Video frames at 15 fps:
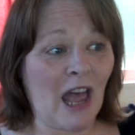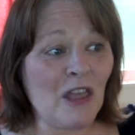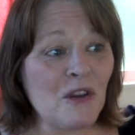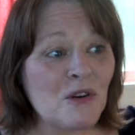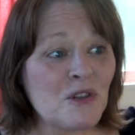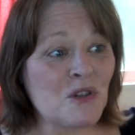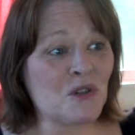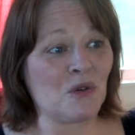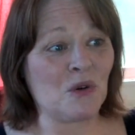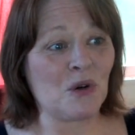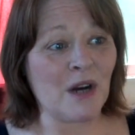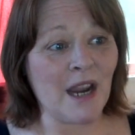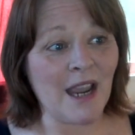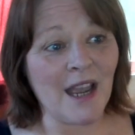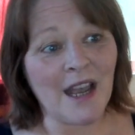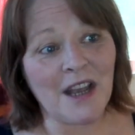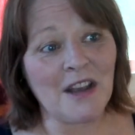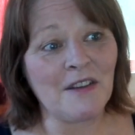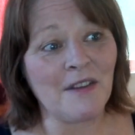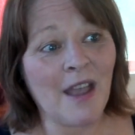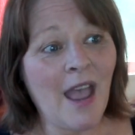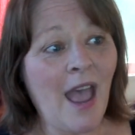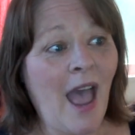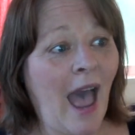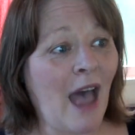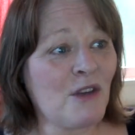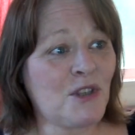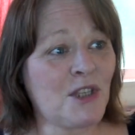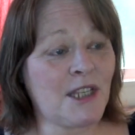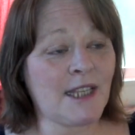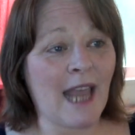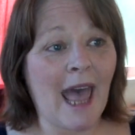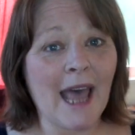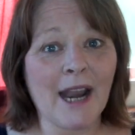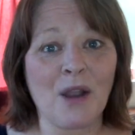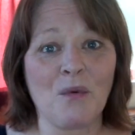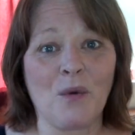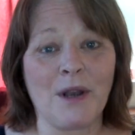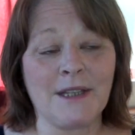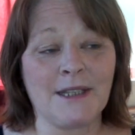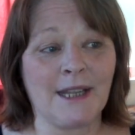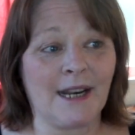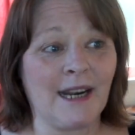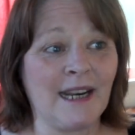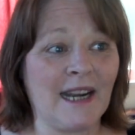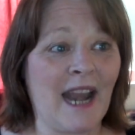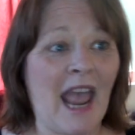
other story of how sad I was that I didn't